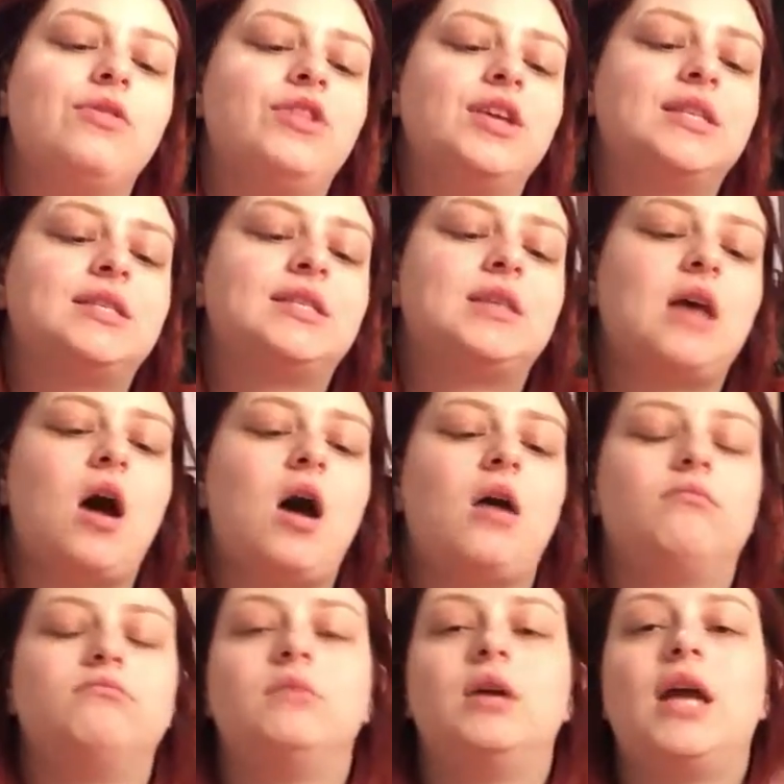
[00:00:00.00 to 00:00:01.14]
this,
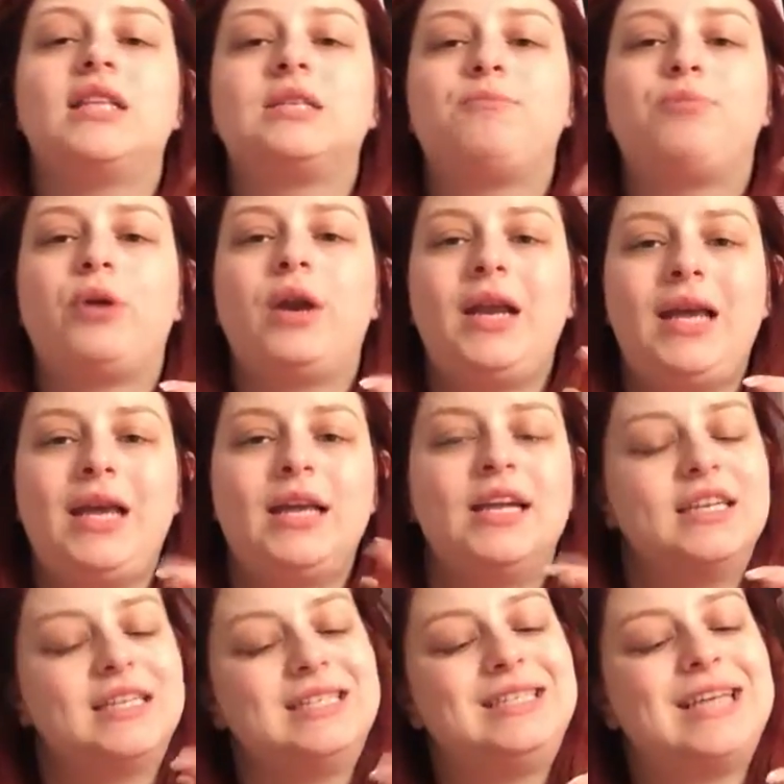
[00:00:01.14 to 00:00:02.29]
it's pretty
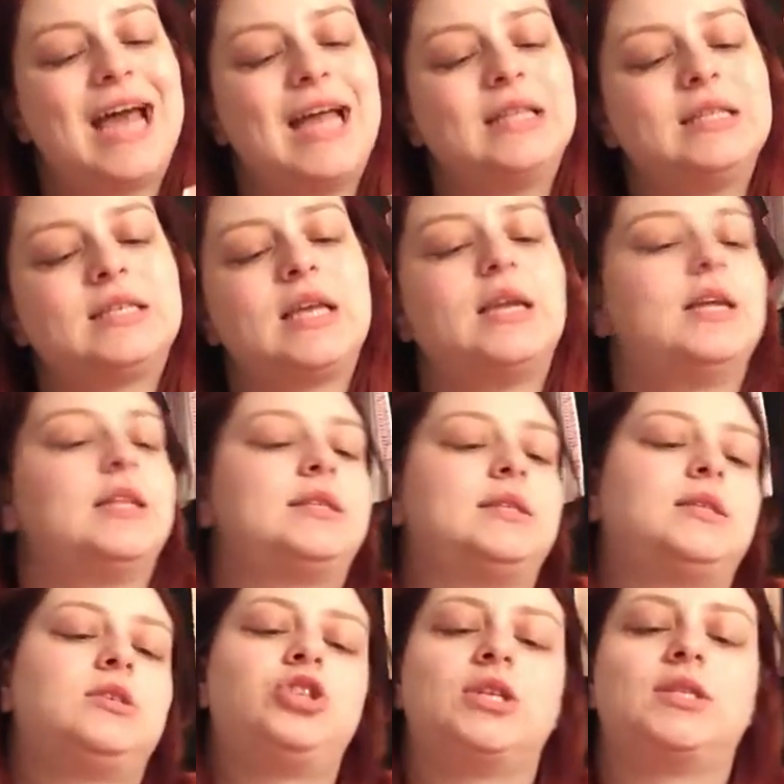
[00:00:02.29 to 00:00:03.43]
dense, and
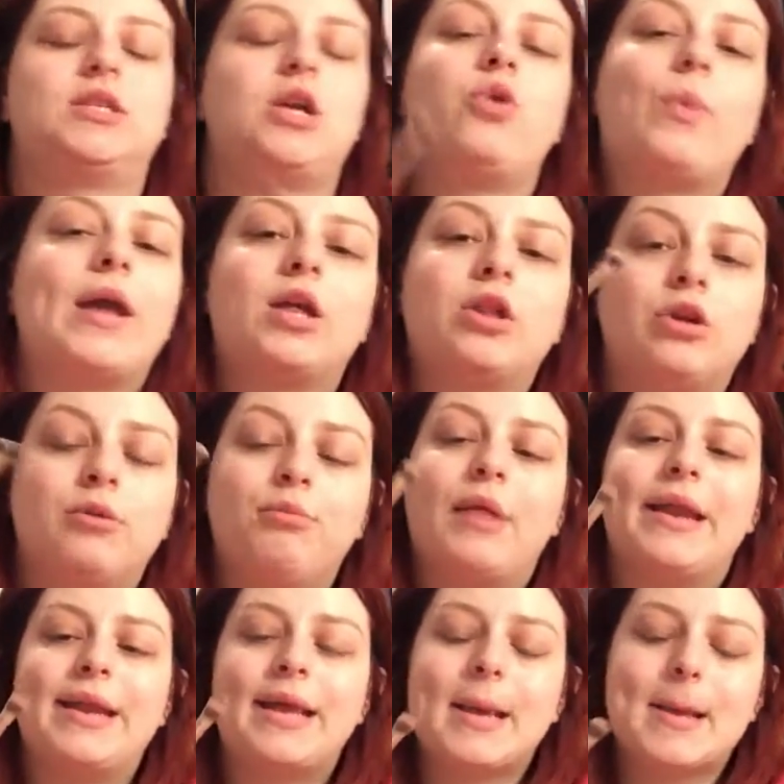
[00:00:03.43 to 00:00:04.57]
it's just a regular
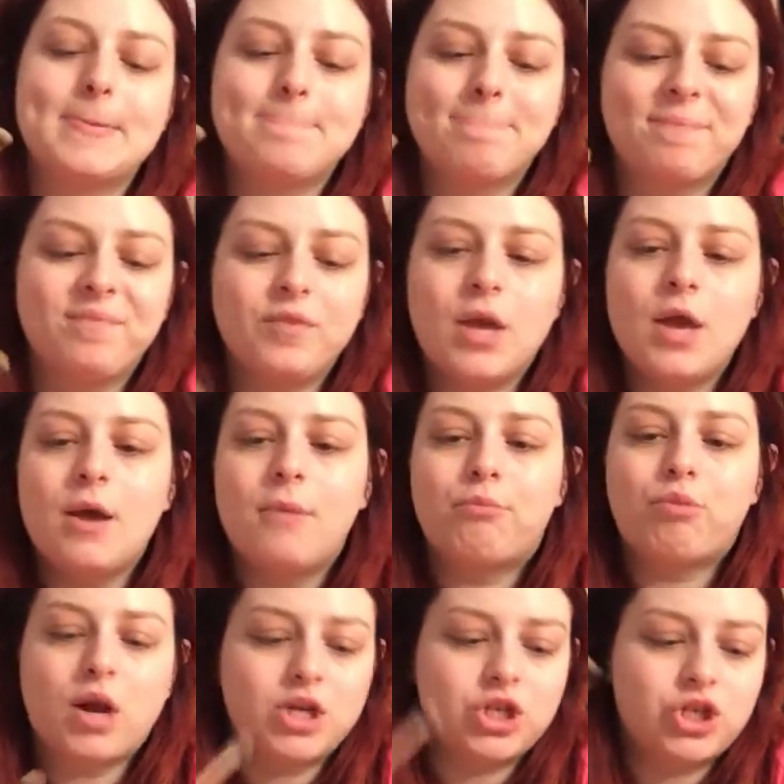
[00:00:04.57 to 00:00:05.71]
blending
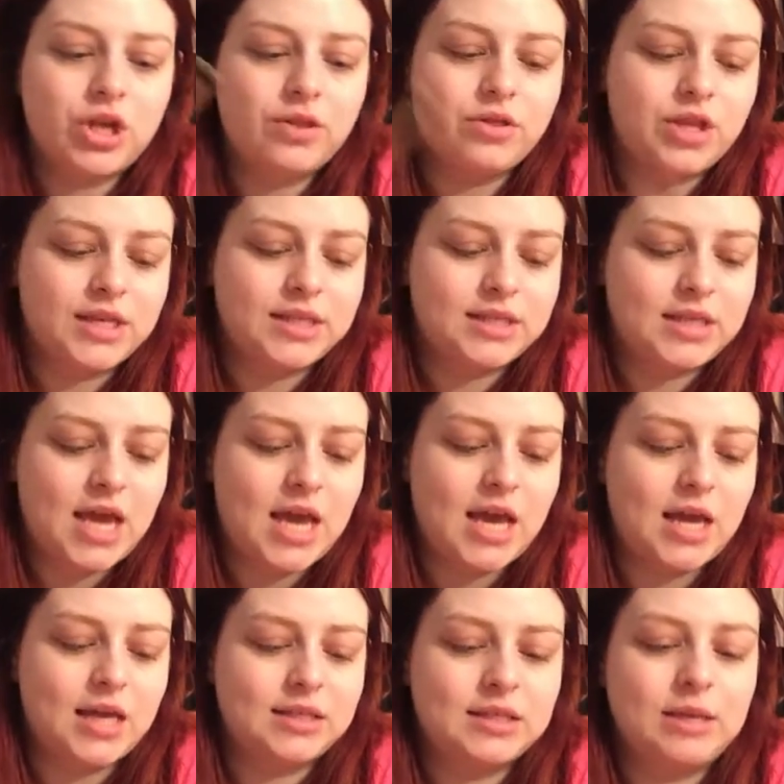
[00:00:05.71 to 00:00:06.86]
brush. This
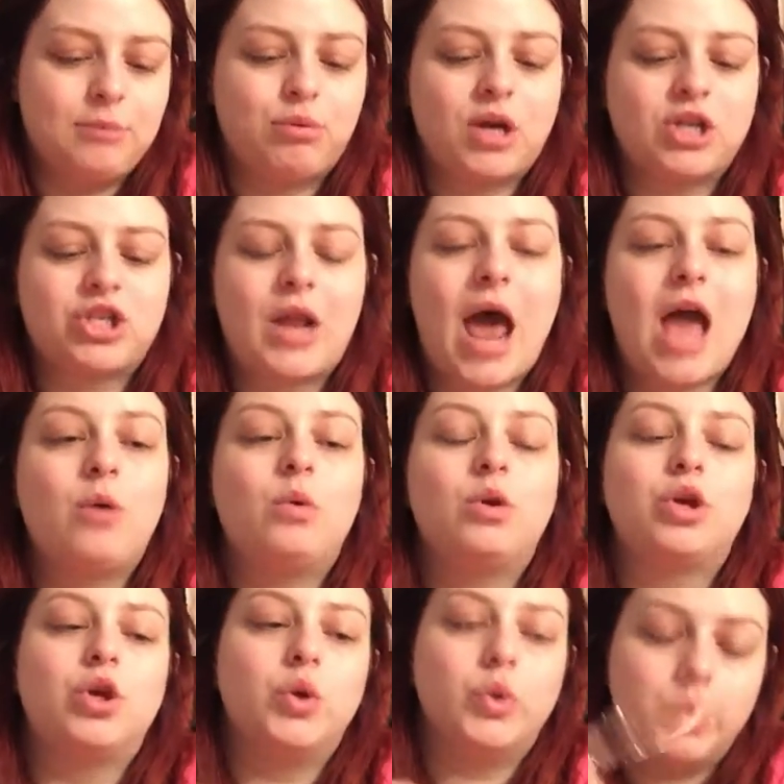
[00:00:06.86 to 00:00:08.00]
is the brush that I will
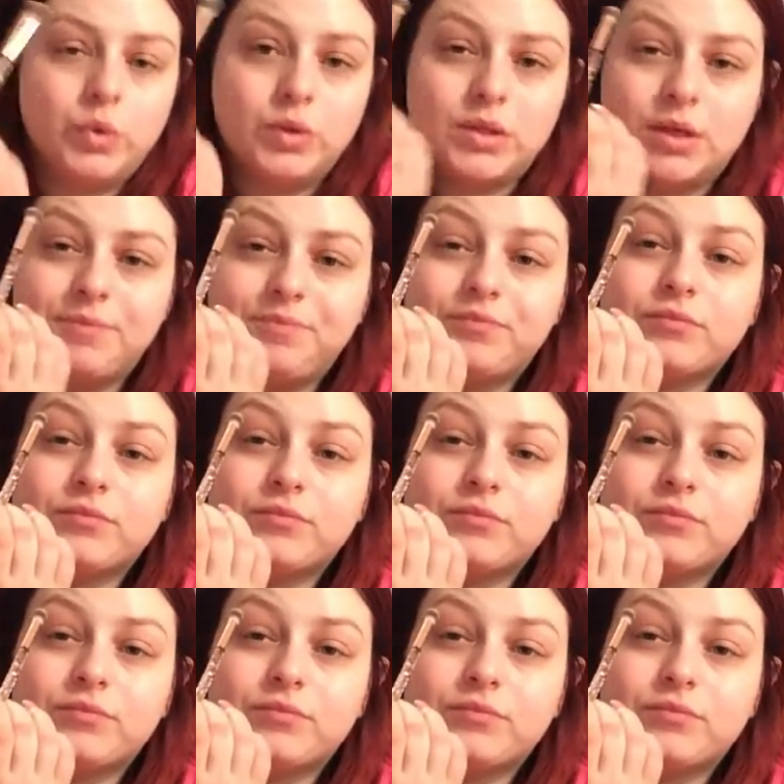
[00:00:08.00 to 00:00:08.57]
use